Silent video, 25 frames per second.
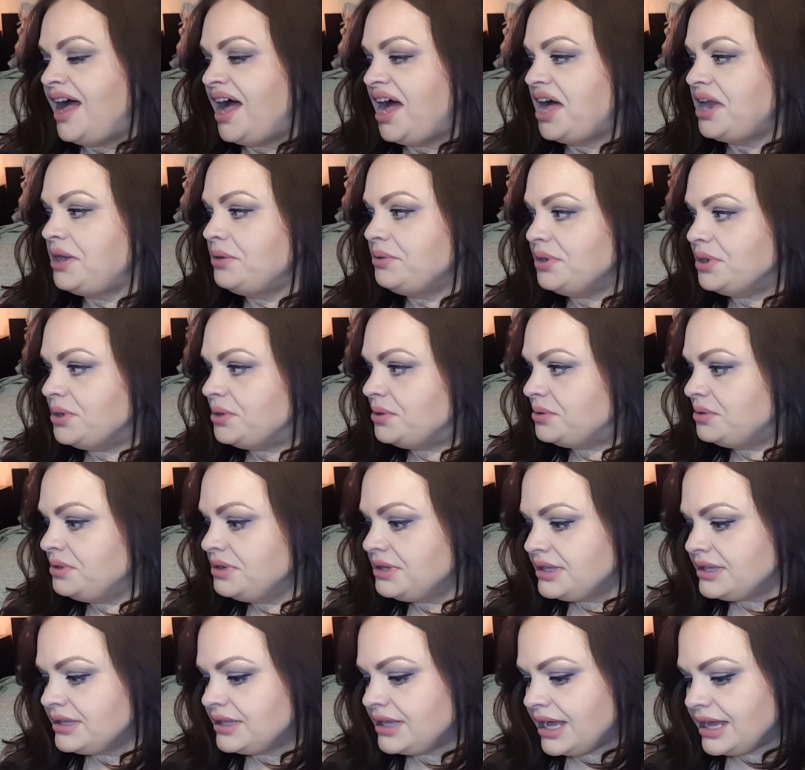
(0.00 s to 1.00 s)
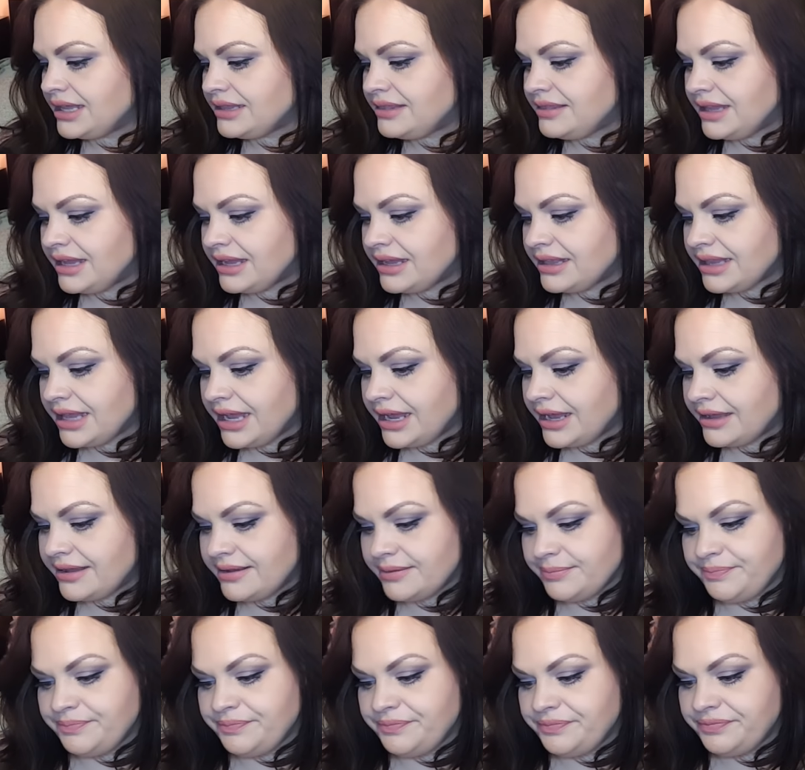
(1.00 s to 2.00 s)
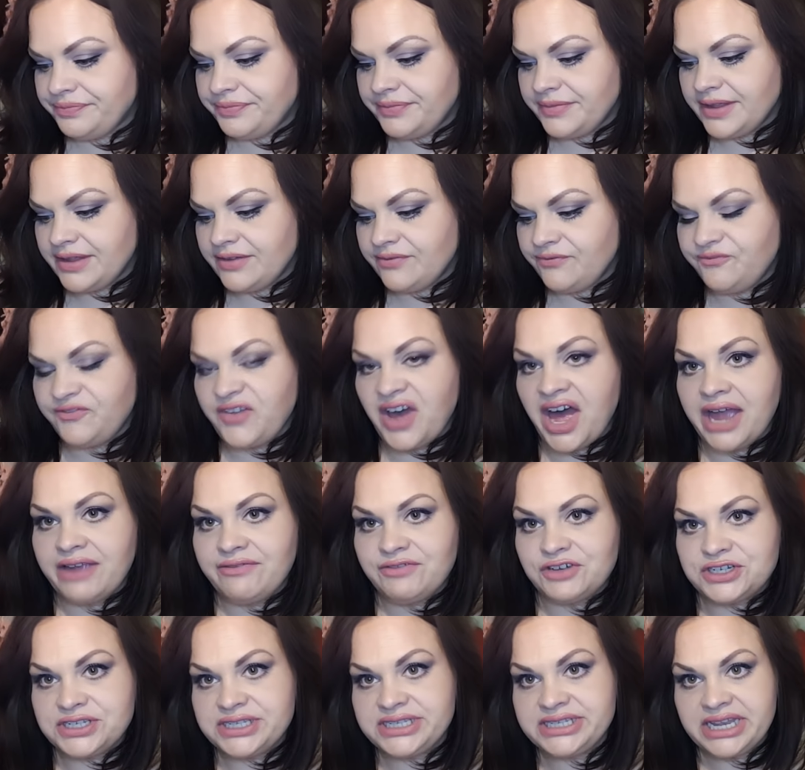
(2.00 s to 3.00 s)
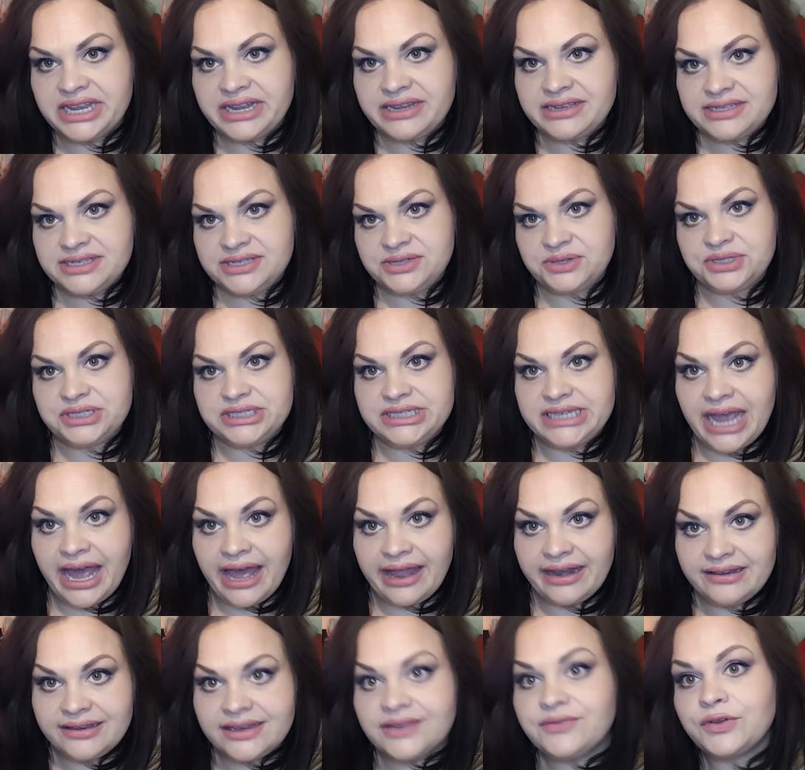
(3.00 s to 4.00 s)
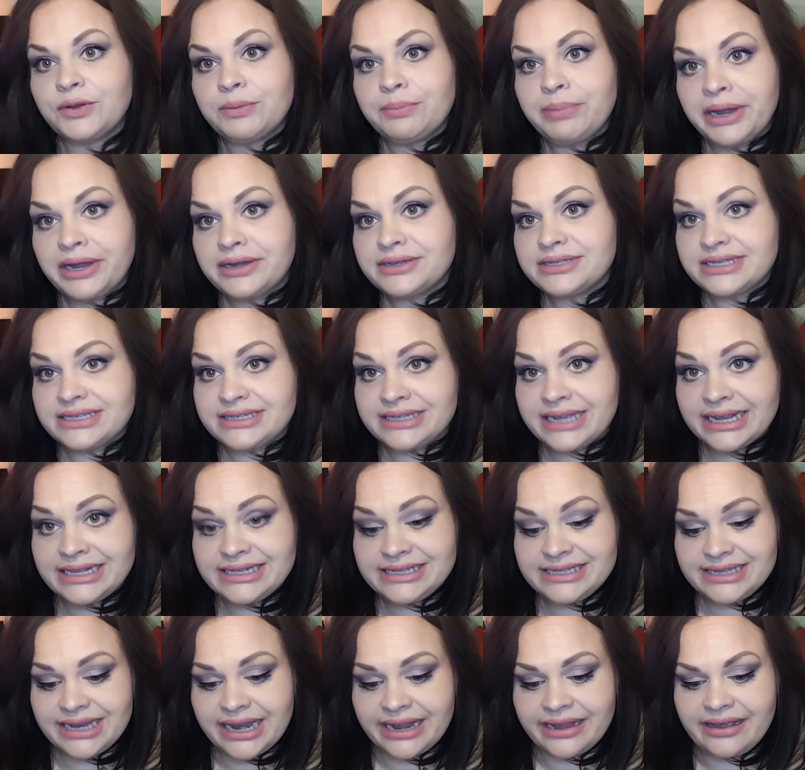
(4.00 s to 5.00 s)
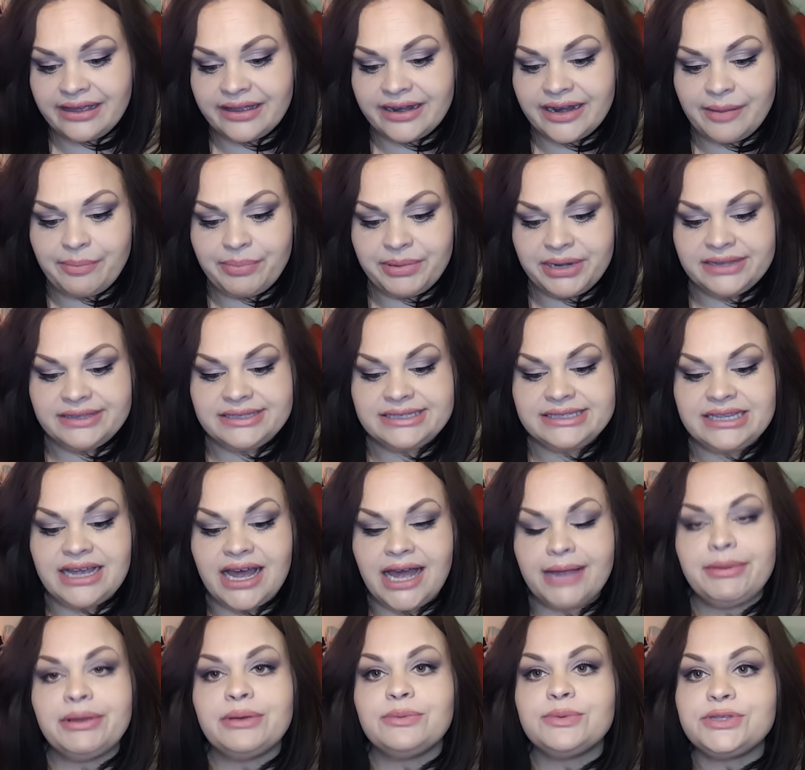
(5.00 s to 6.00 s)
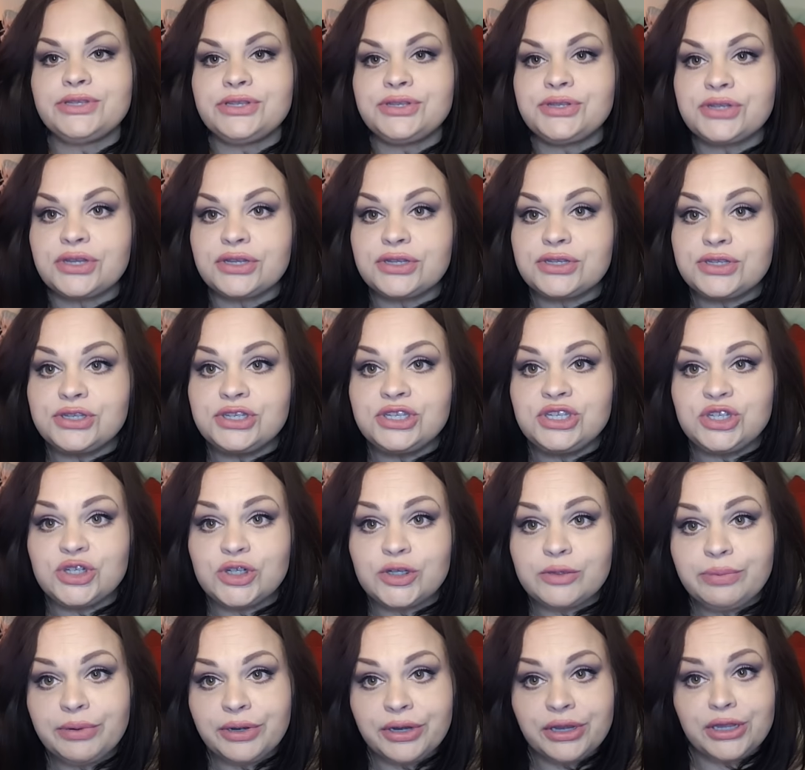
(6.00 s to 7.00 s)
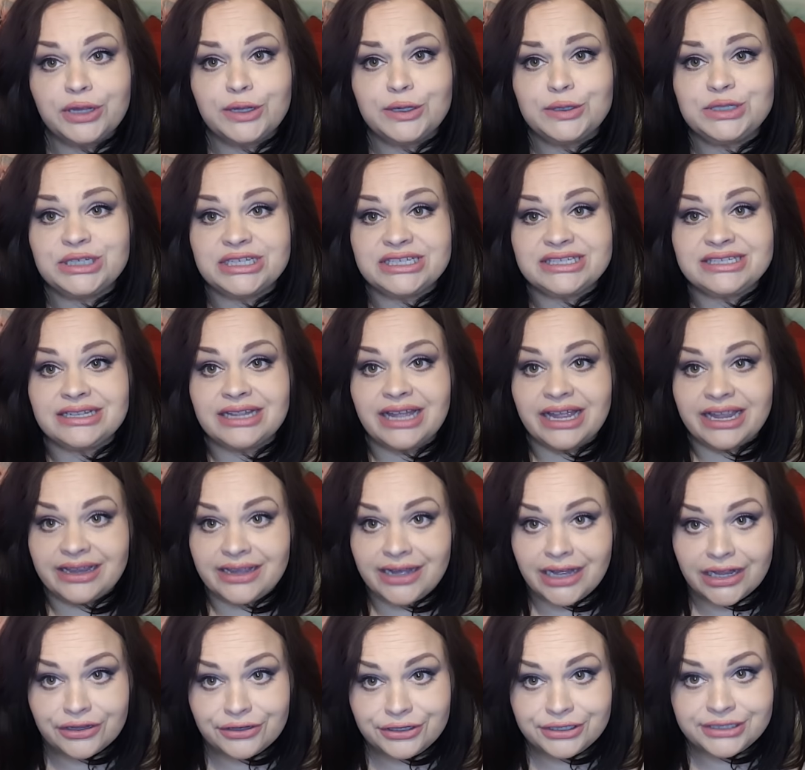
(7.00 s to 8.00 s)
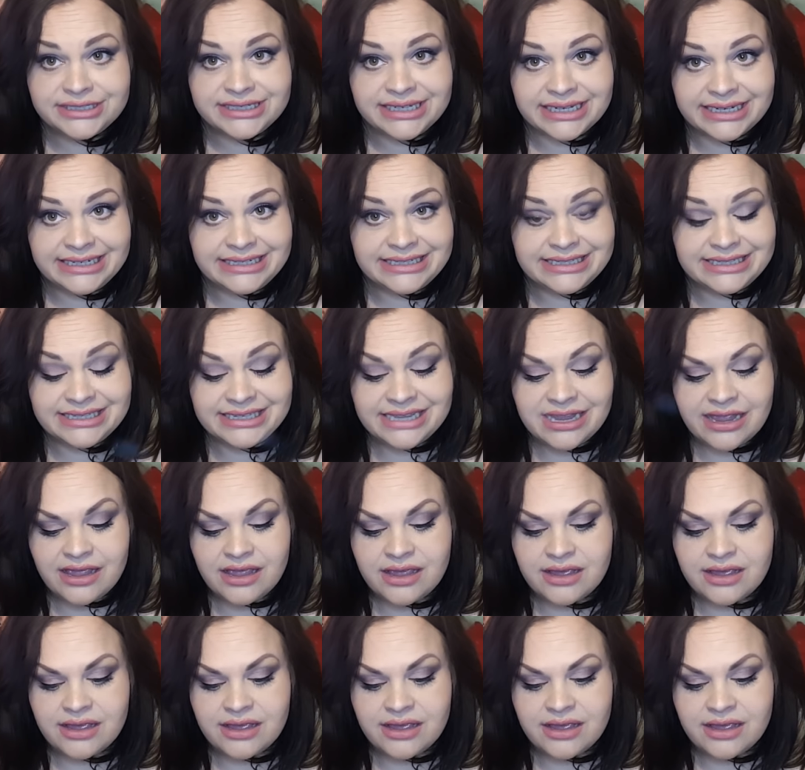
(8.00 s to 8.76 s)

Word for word: I don't know, I think like five or six or 10 different pairs of tights that I cut up. And at the time I was super huge into like colored tights.